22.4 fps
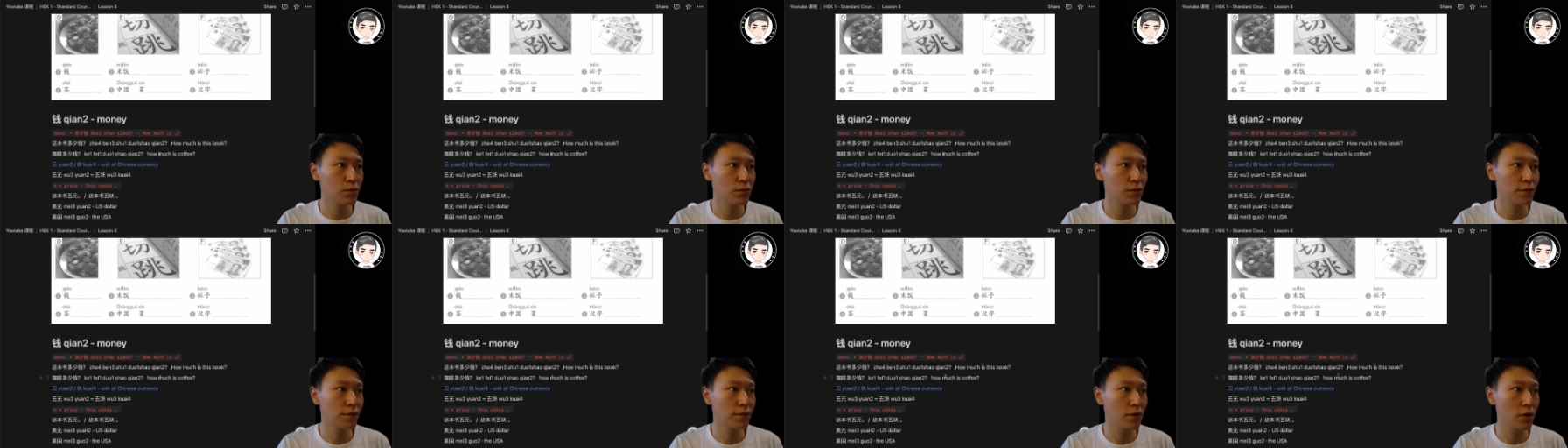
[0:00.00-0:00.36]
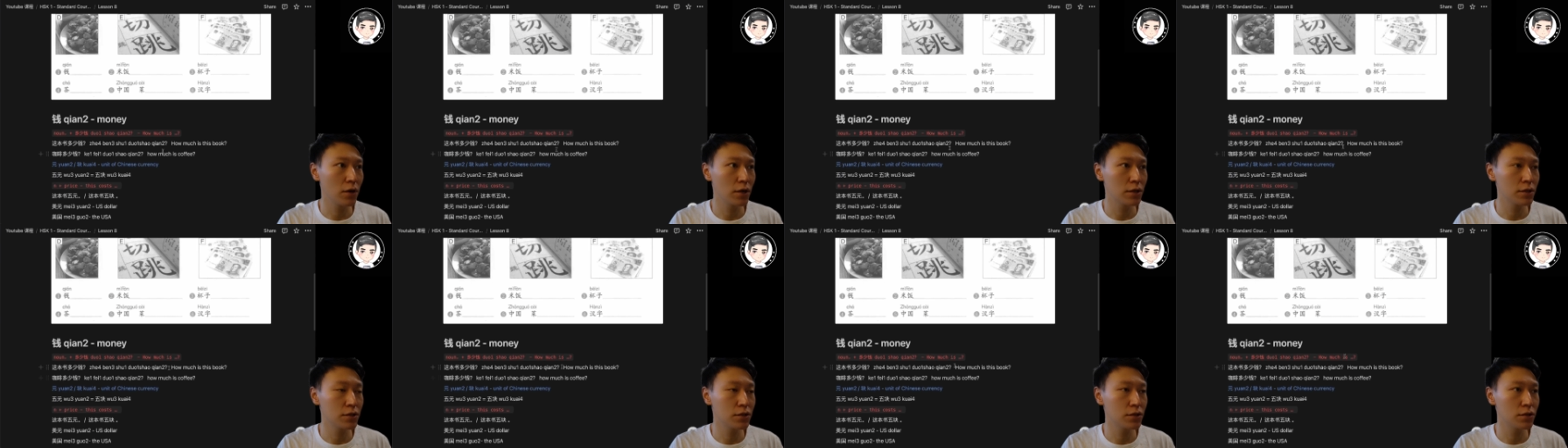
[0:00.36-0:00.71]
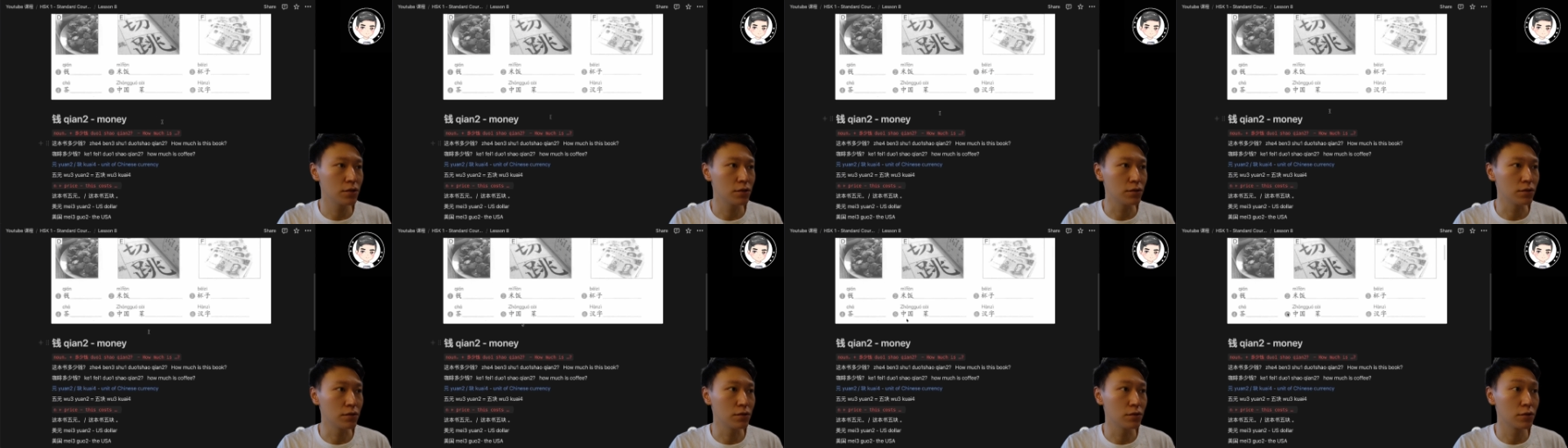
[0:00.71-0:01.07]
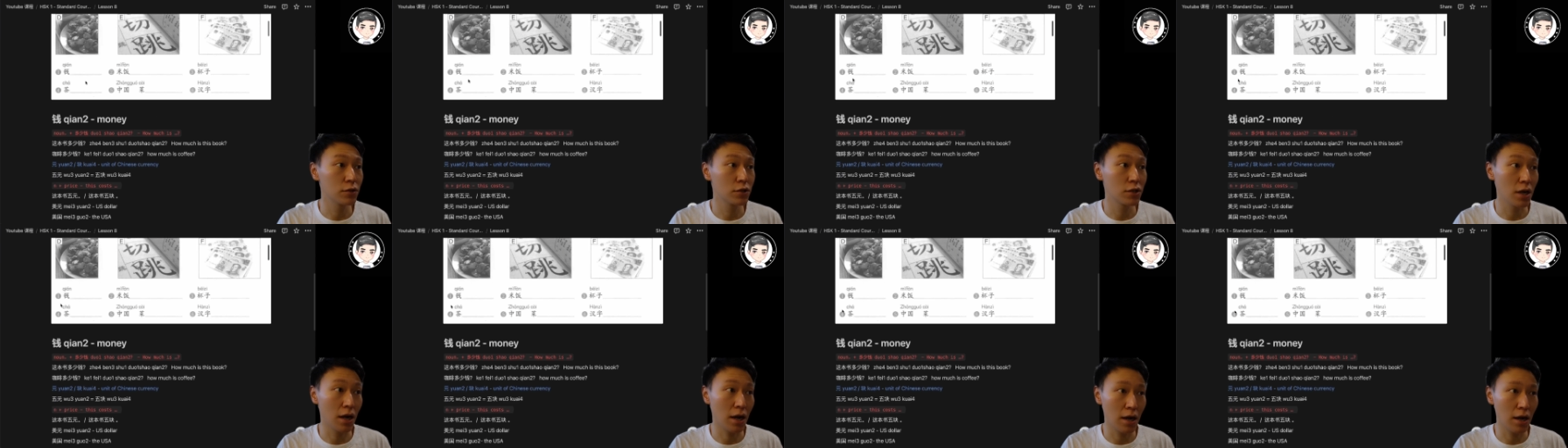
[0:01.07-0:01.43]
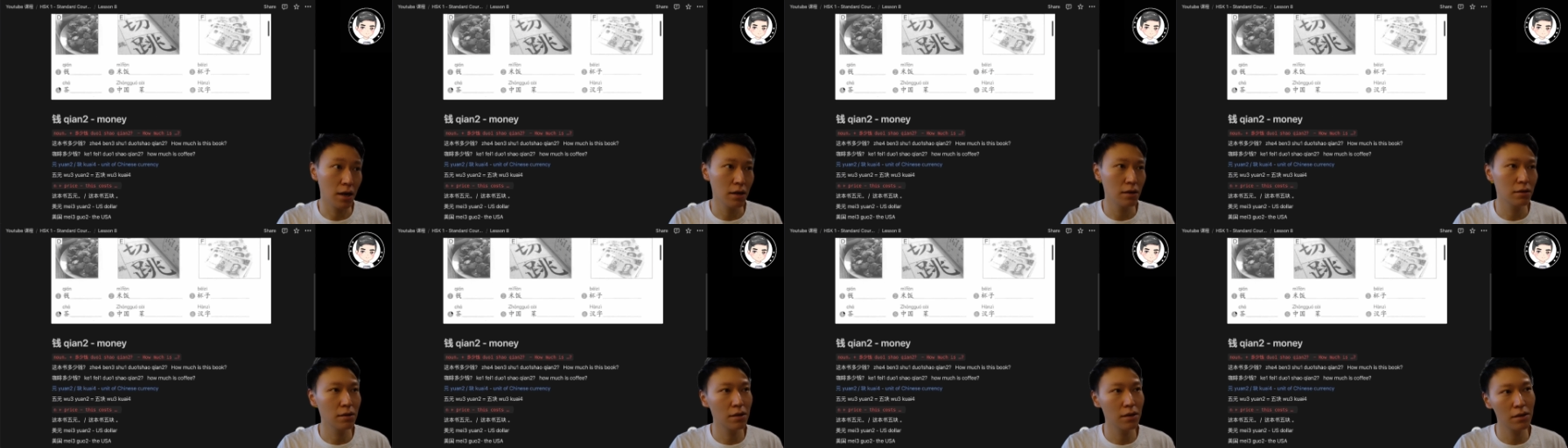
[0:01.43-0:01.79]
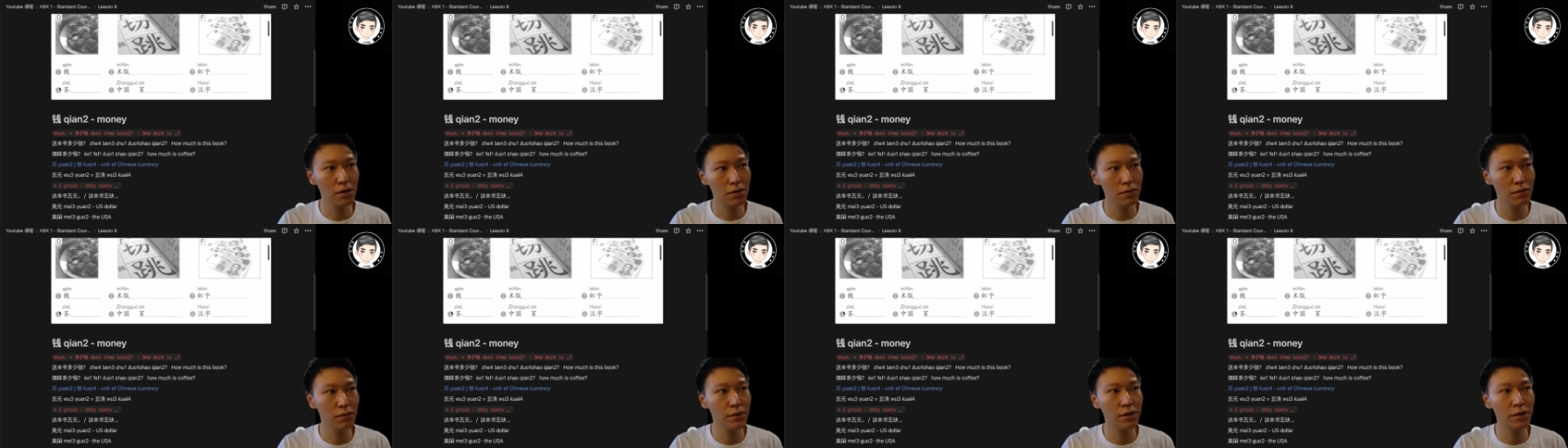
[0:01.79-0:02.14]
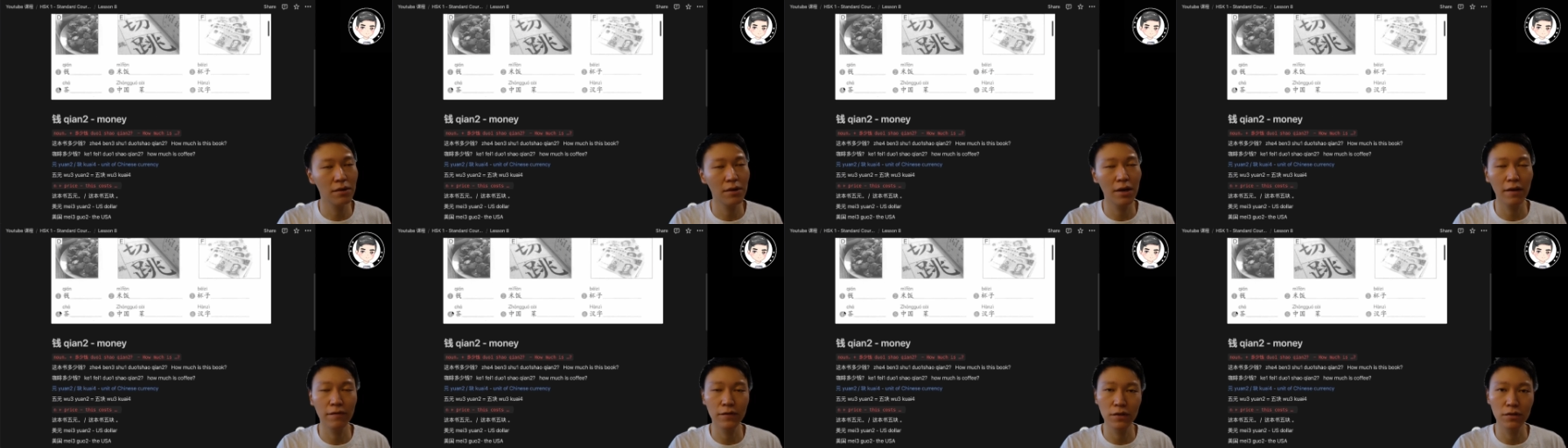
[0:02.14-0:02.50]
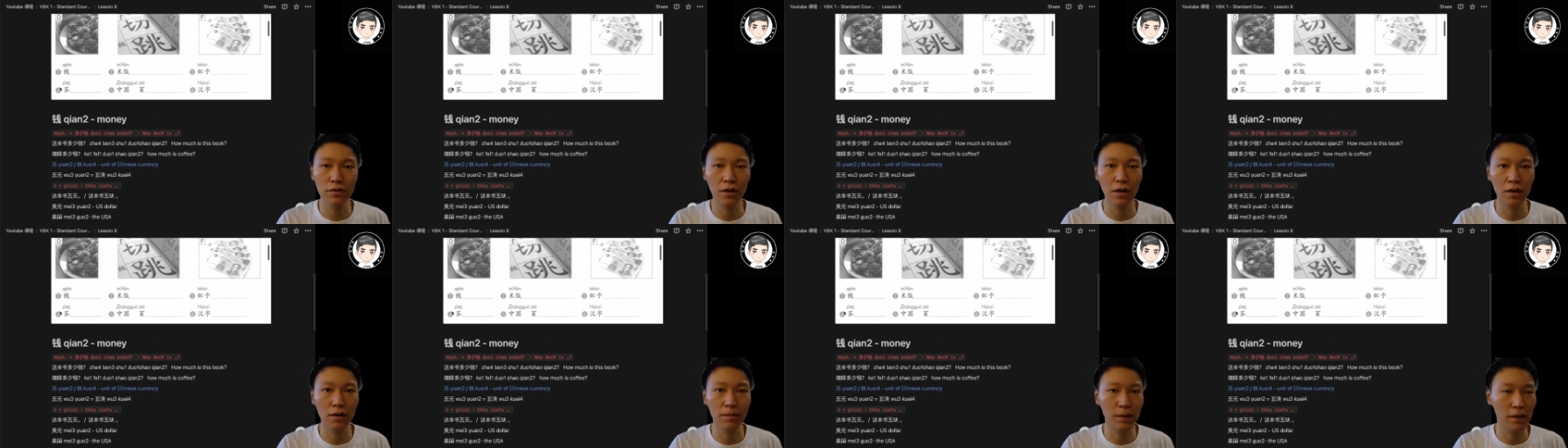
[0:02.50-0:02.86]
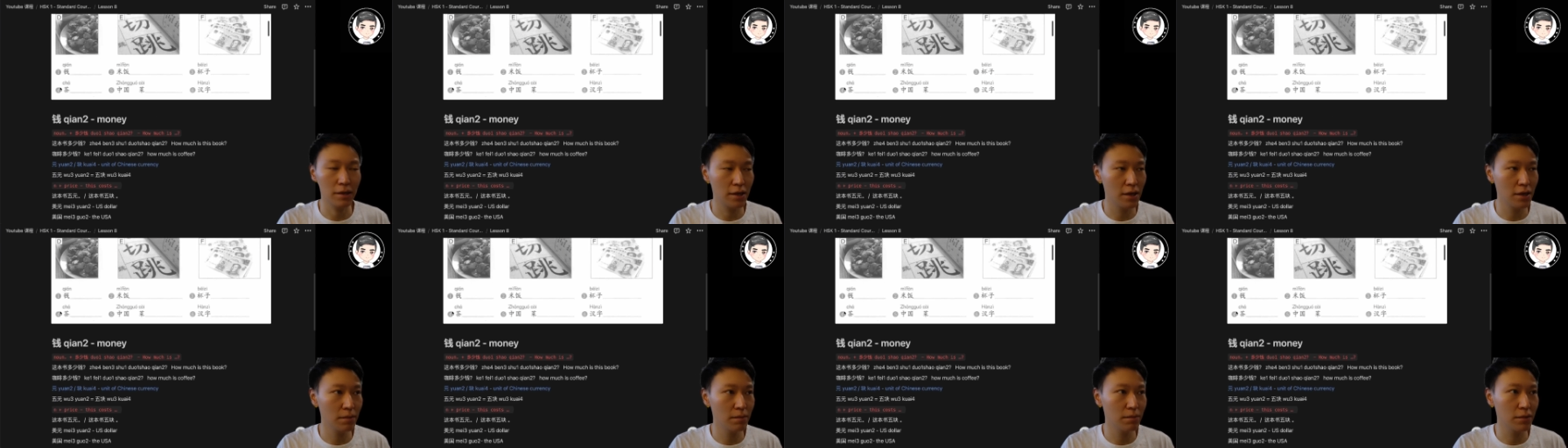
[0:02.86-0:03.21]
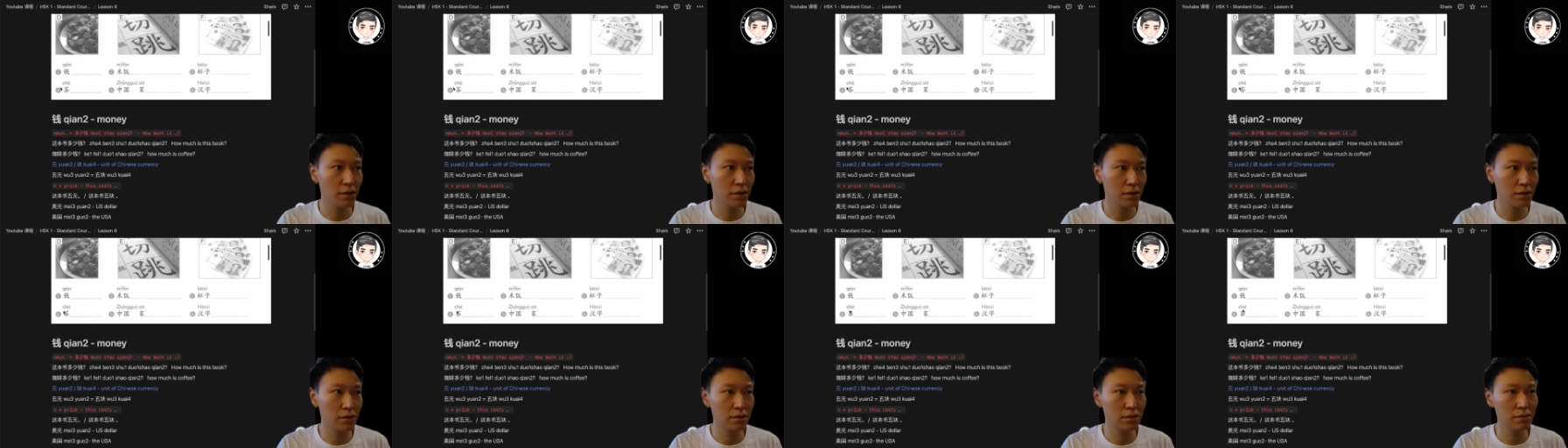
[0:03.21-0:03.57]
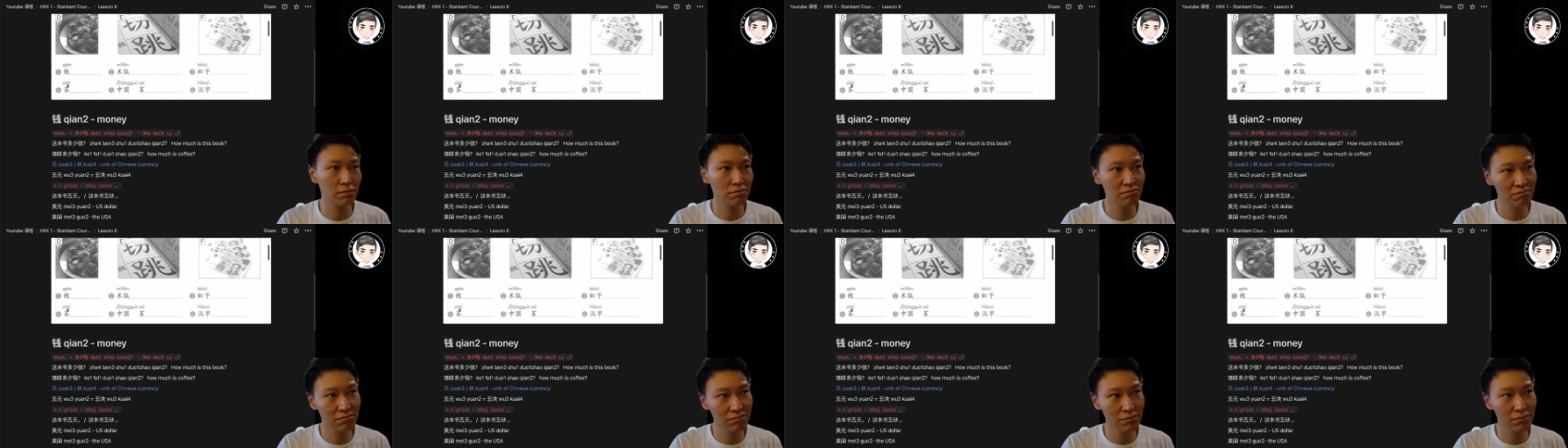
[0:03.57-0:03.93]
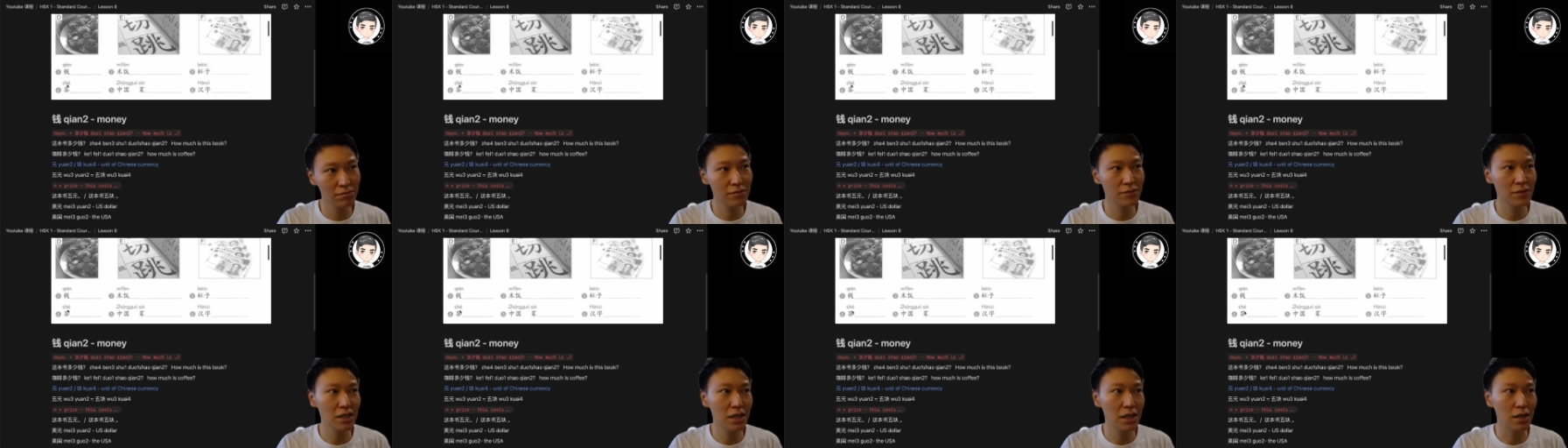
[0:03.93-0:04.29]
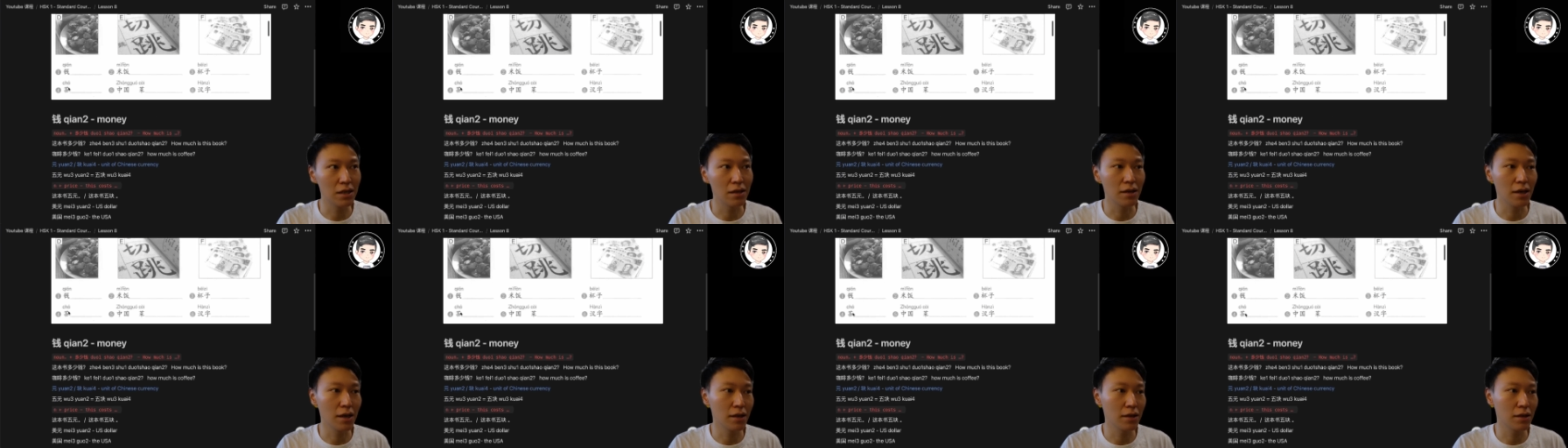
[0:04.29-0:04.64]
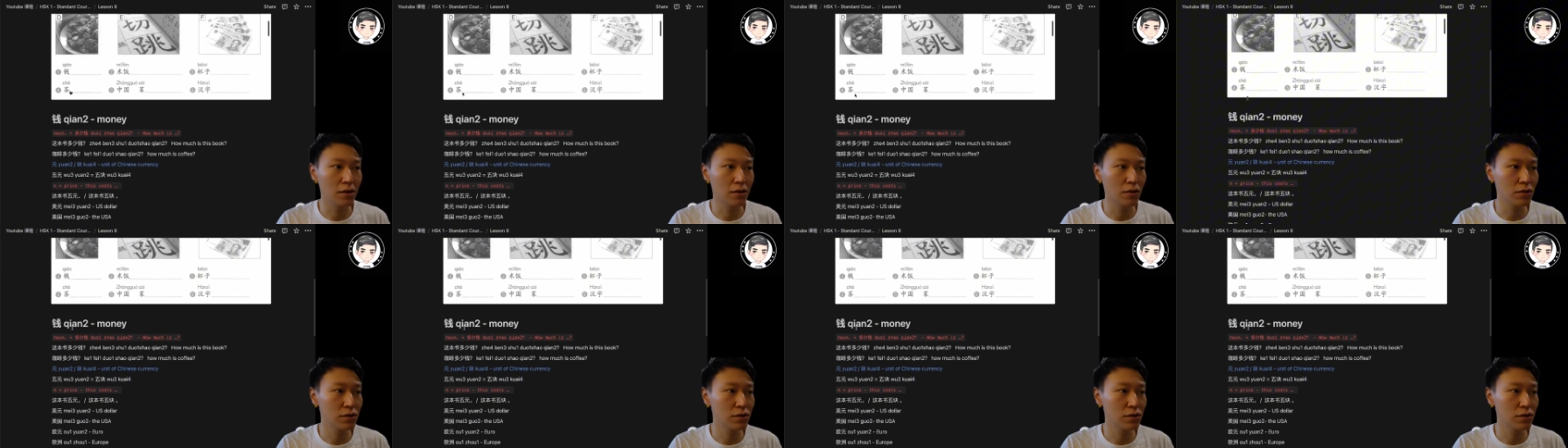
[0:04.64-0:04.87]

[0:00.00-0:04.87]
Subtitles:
move on to cha. We don't have to talk about that because tea, and I